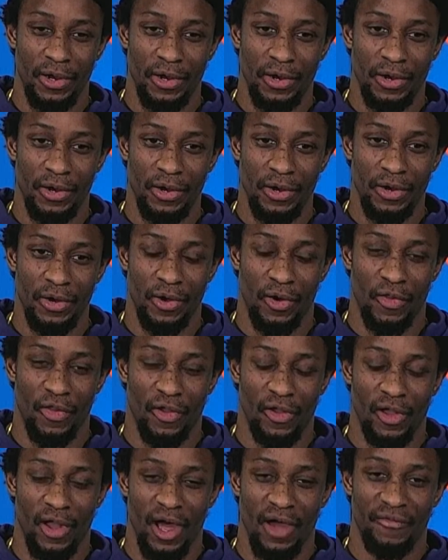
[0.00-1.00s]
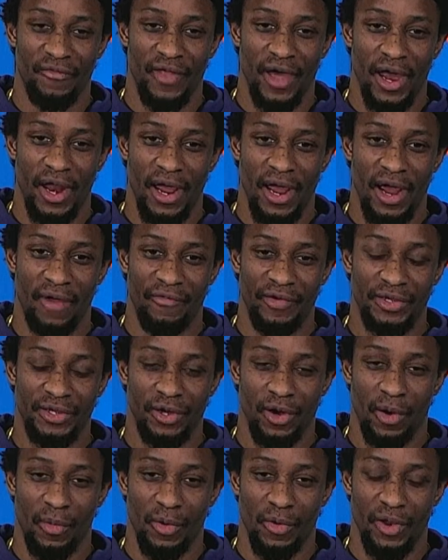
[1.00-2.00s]
love that every
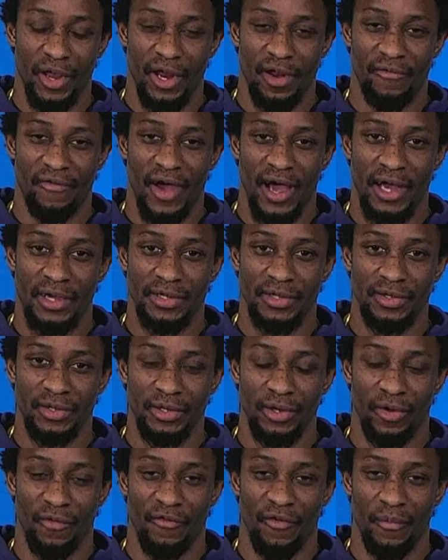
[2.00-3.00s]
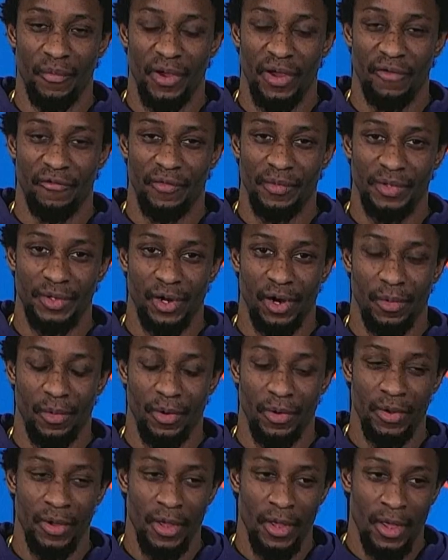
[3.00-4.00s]
Scarborough native has, from being from
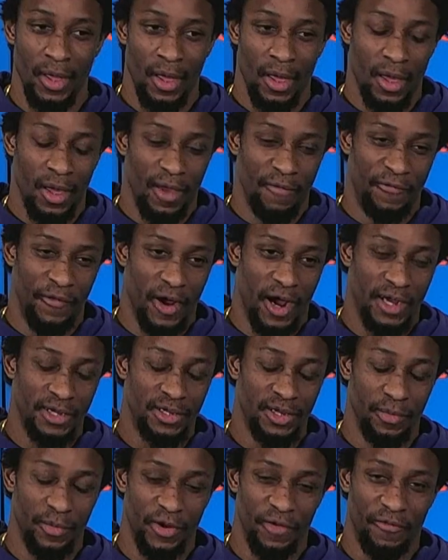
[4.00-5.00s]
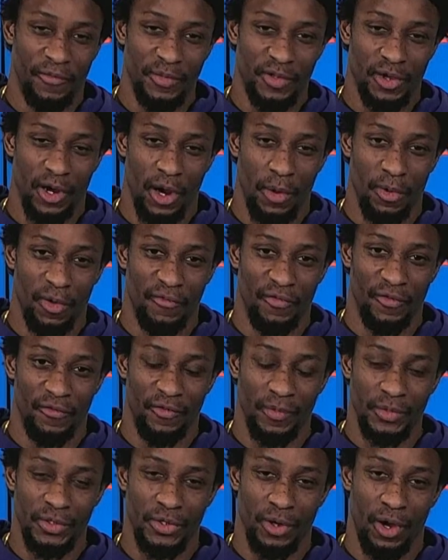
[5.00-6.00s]
Scarborough. If you ask somebody from Scarborough if they're
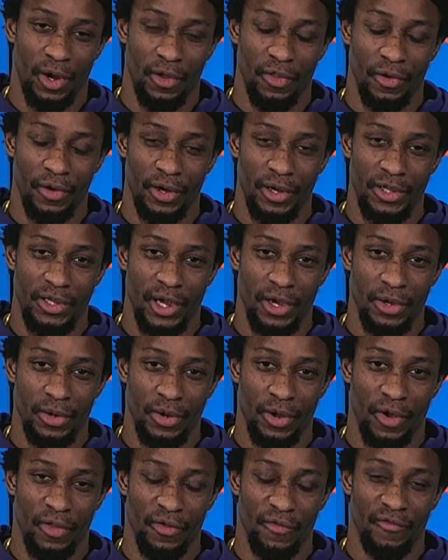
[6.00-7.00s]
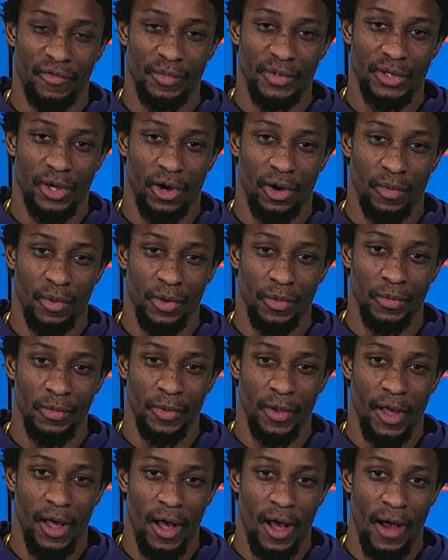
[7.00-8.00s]
from Toronto, they're going to tell you no, they're from Scarborough.
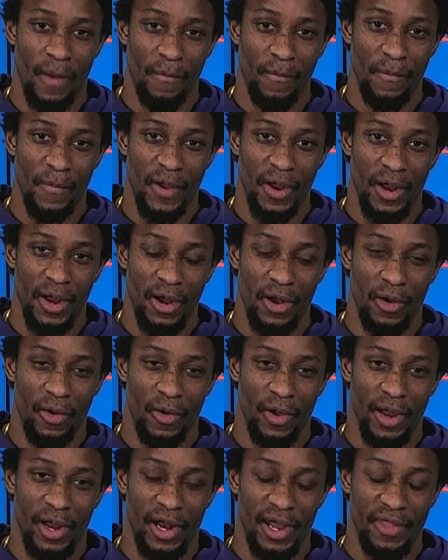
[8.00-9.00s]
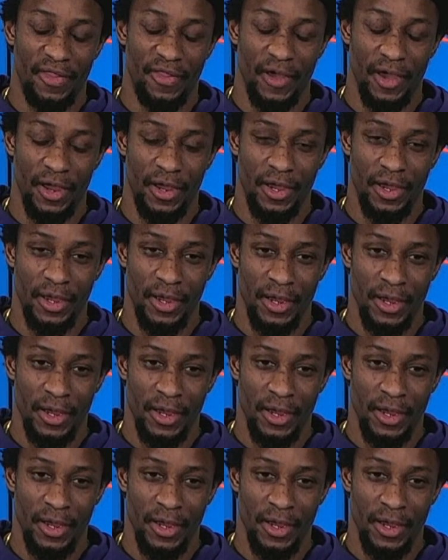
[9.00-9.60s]
And I think